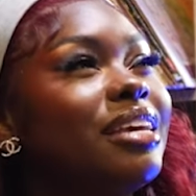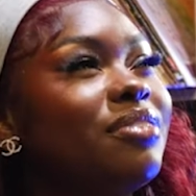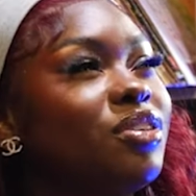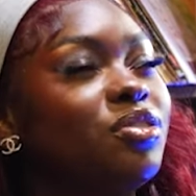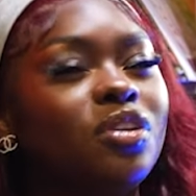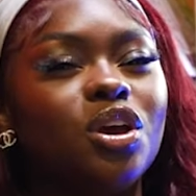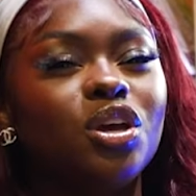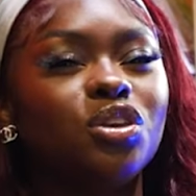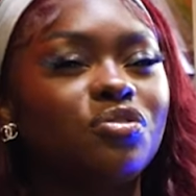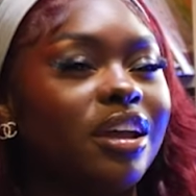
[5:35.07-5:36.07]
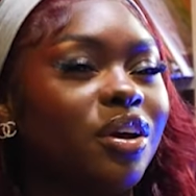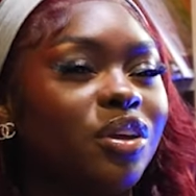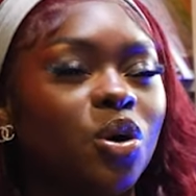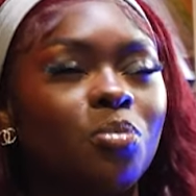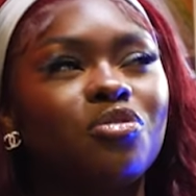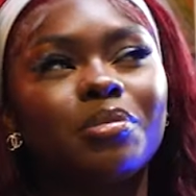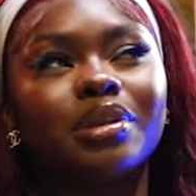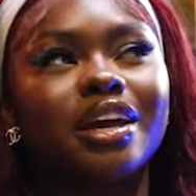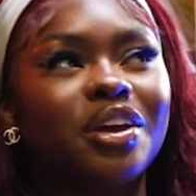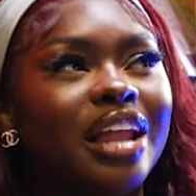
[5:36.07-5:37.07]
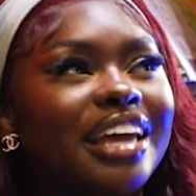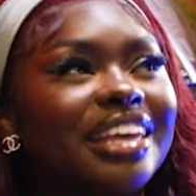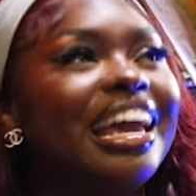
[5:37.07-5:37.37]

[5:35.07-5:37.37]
Say if you, you find out you're performing here, you're like,